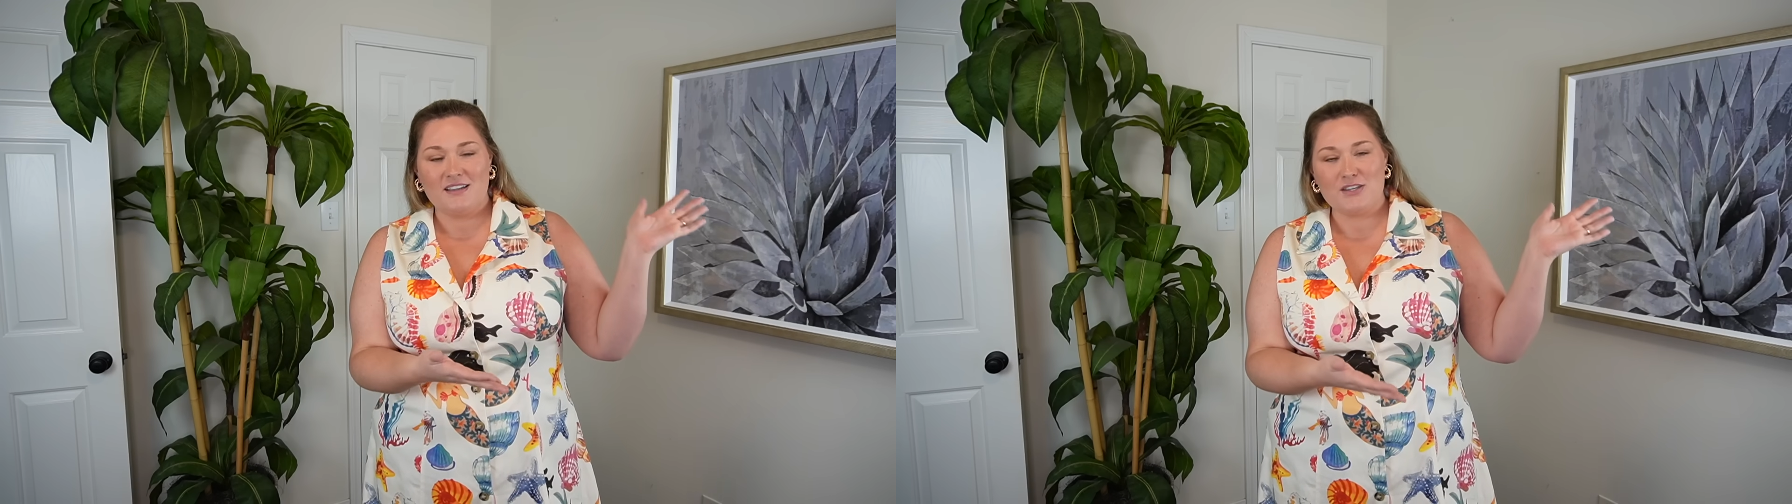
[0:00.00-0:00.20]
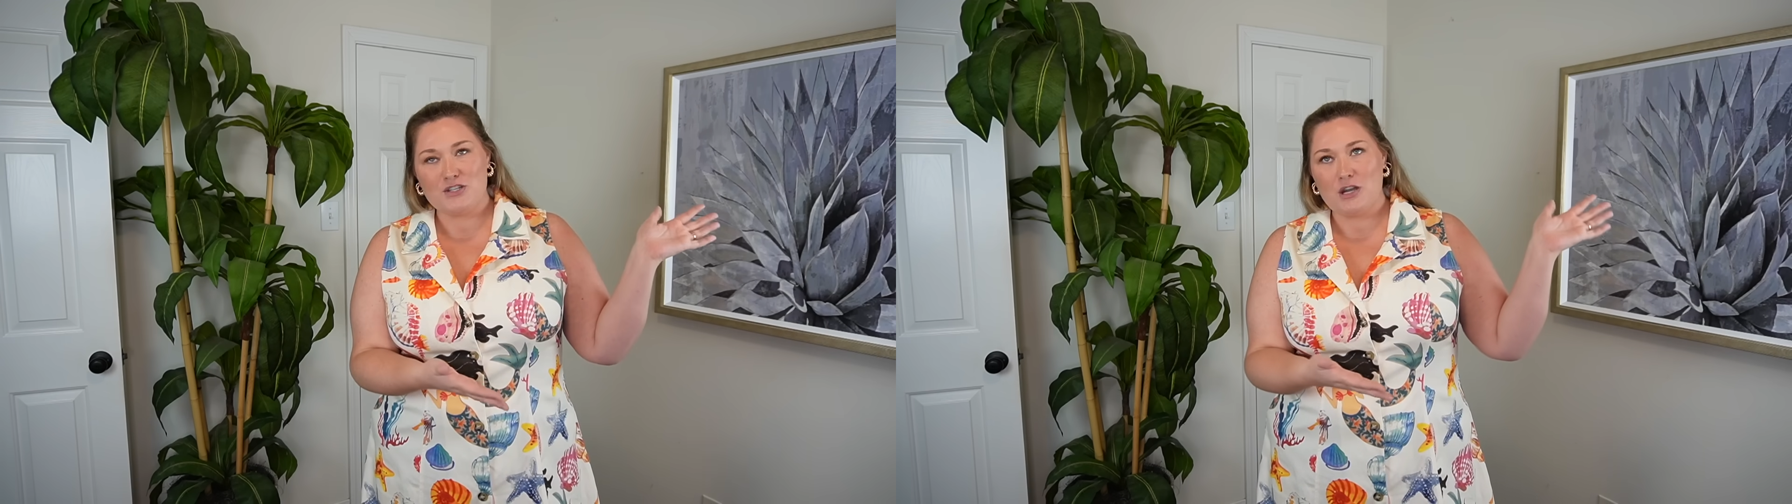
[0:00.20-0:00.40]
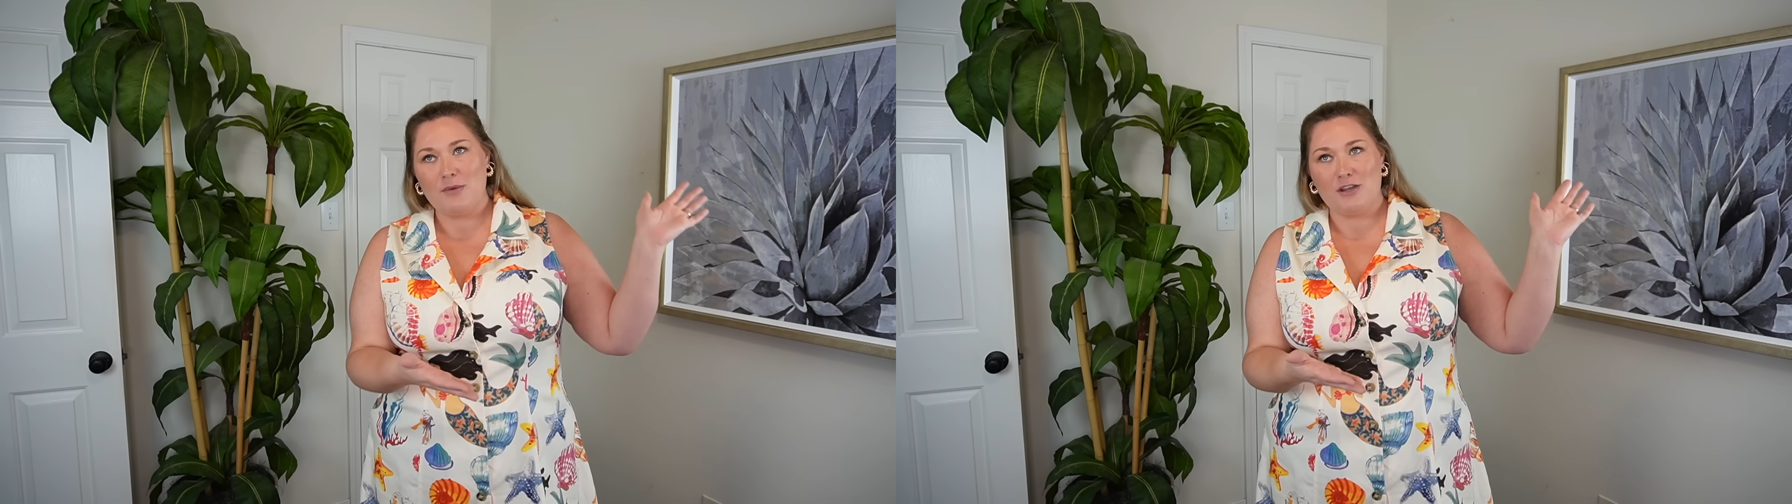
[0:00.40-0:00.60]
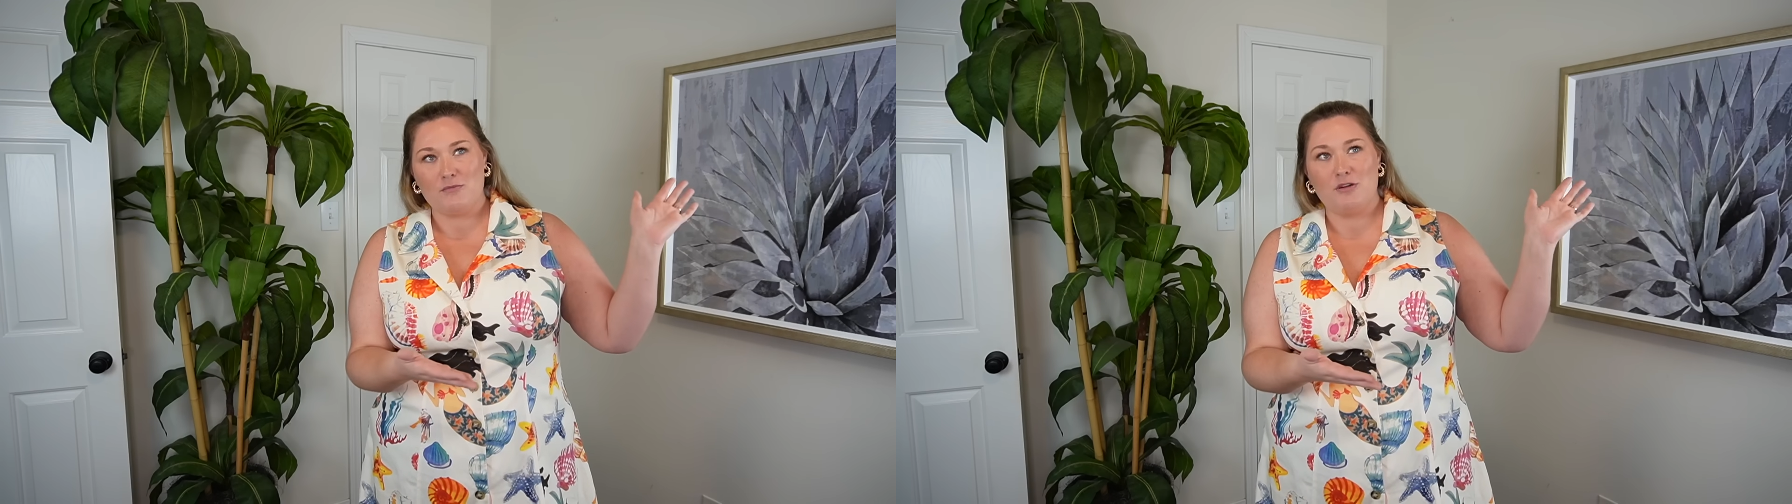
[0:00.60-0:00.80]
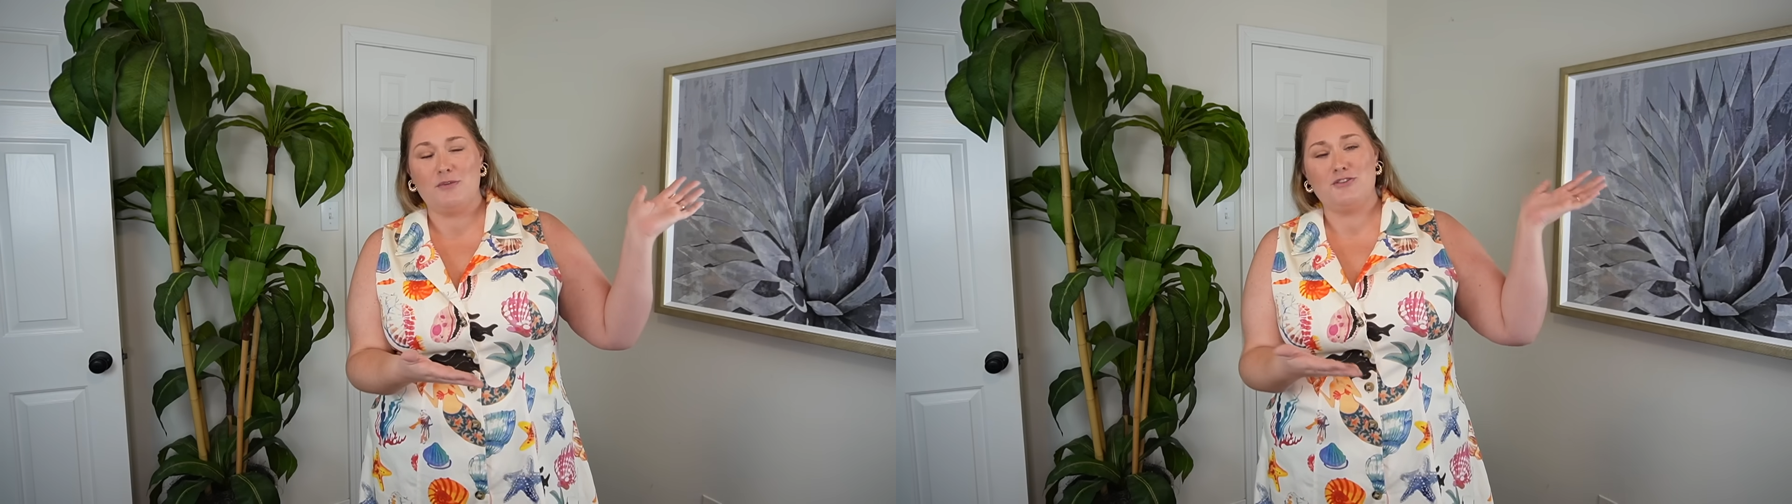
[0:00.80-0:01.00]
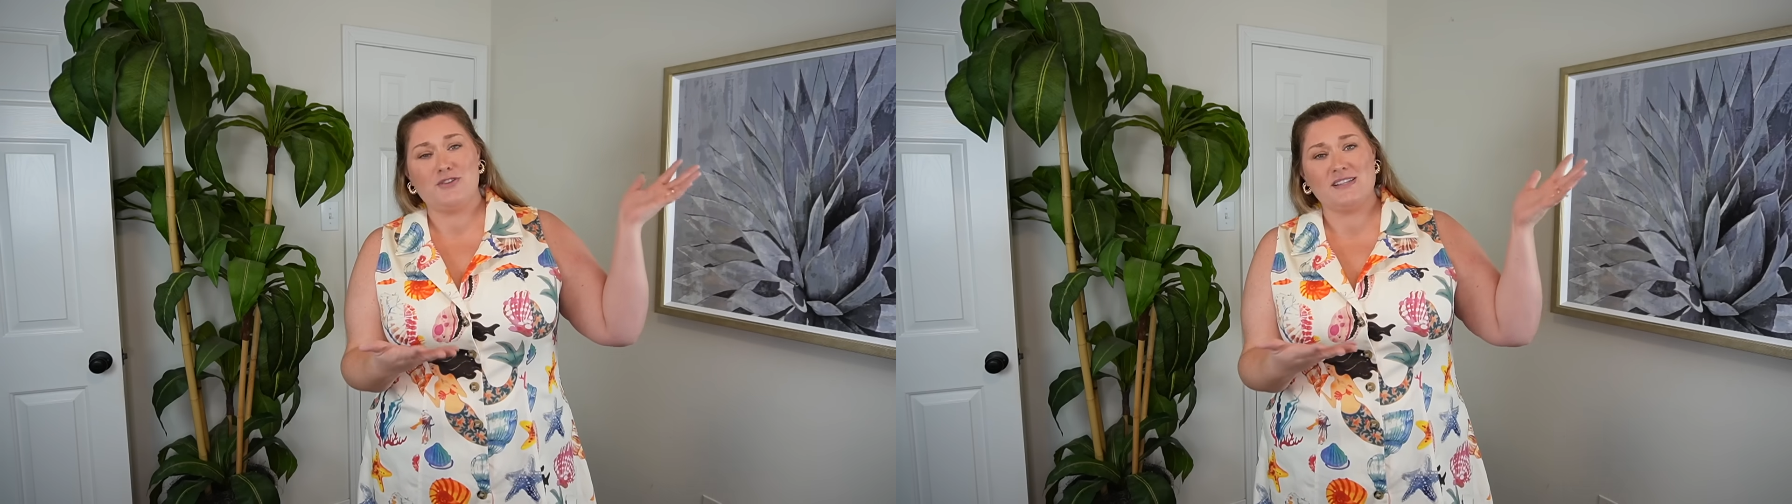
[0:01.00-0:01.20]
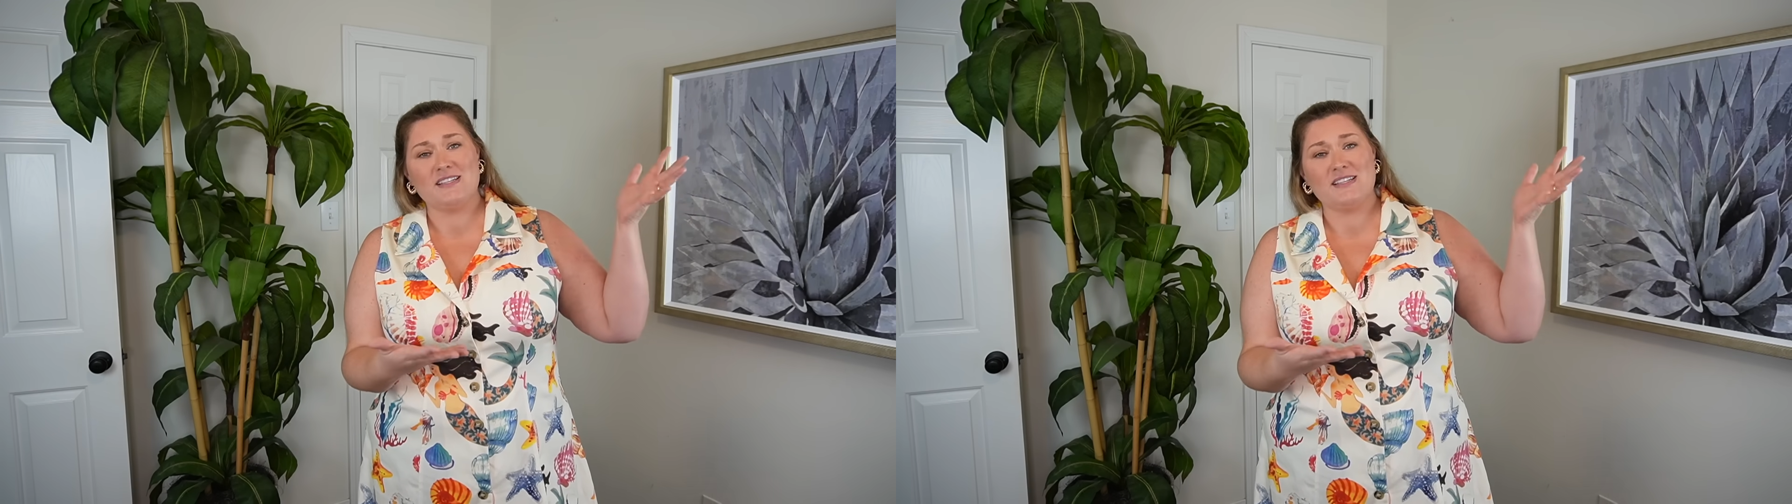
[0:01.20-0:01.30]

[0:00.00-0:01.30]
the Show Me Your Mumu dress